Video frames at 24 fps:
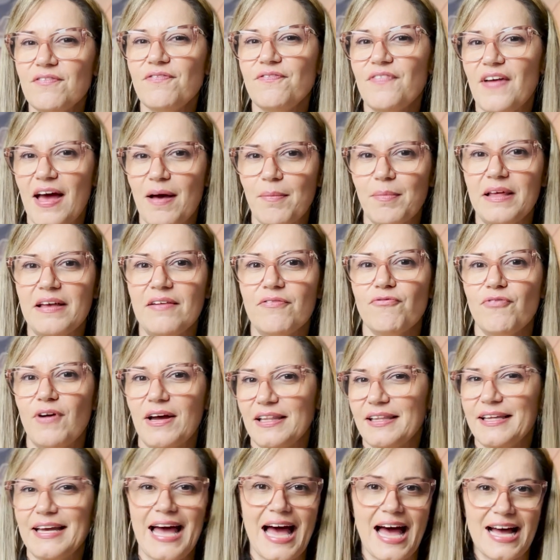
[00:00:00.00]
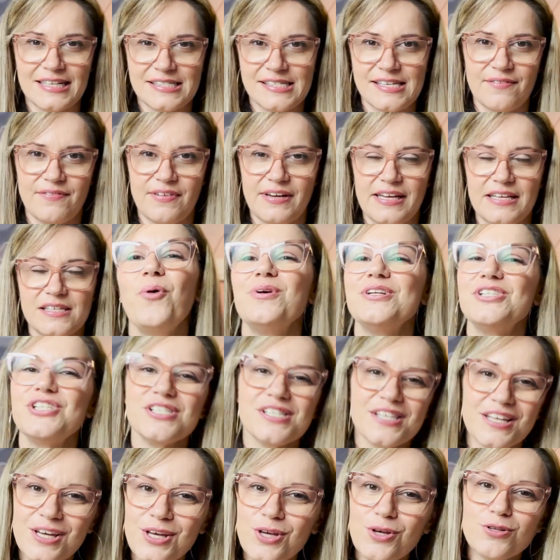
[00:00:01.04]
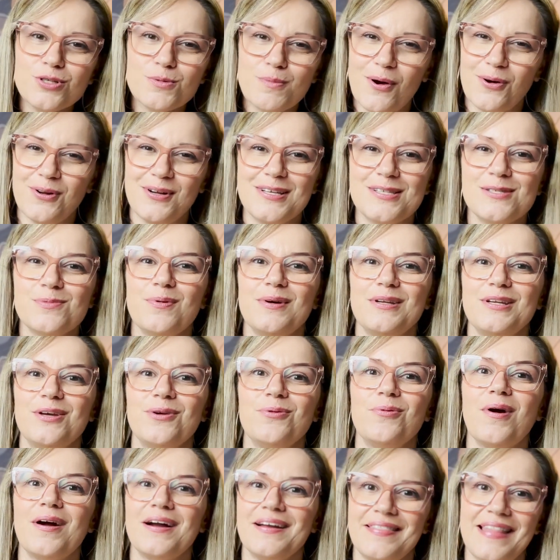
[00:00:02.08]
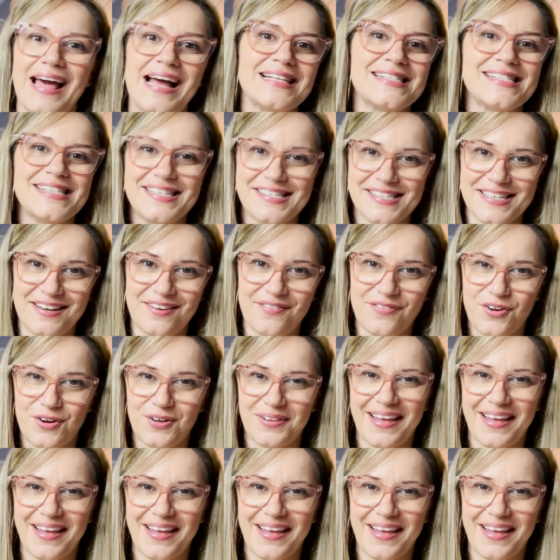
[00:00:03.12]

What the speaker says: family friendly activities, which is a huge bonus when you are in that season of your